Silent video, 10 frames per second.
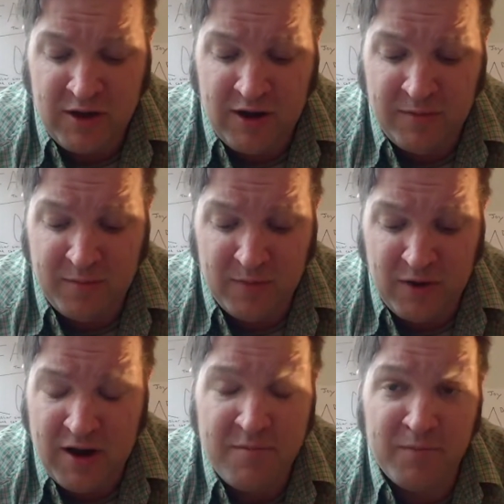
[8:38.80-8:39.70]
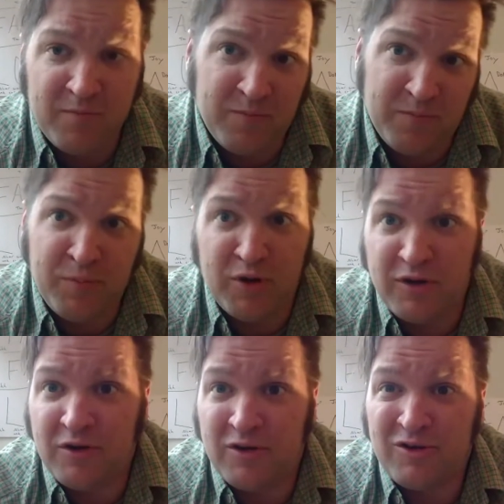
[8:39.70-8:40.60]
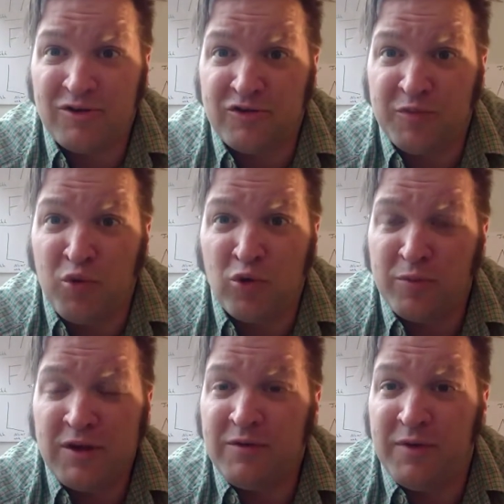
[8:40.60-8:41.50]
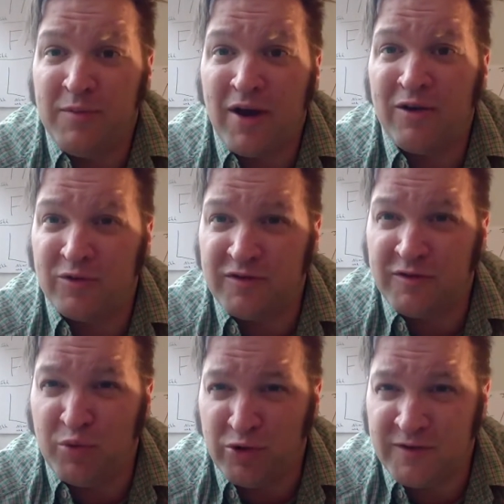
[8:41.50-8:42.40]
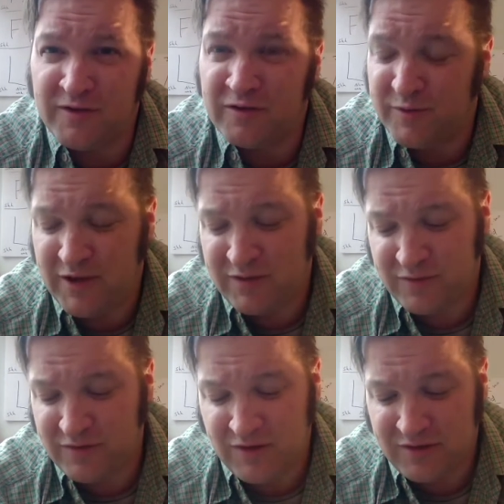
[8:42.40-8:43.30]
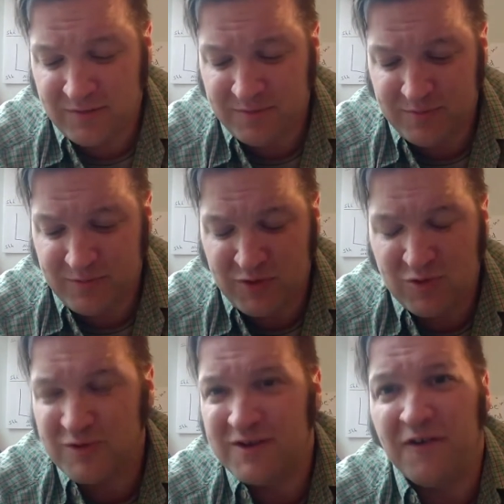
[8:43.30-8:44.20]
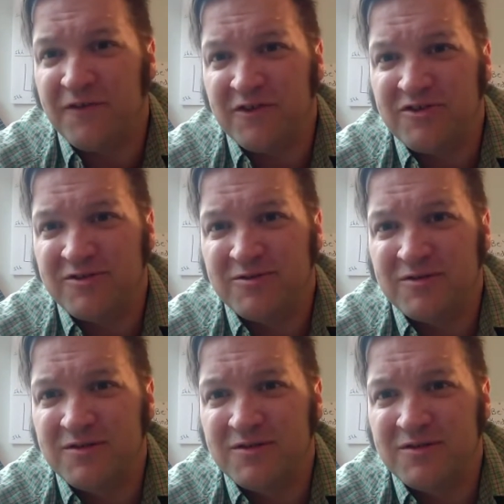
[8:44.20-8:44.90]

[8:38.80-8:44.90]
And I put it on her to support me, to be my only support system. And that's so selfish.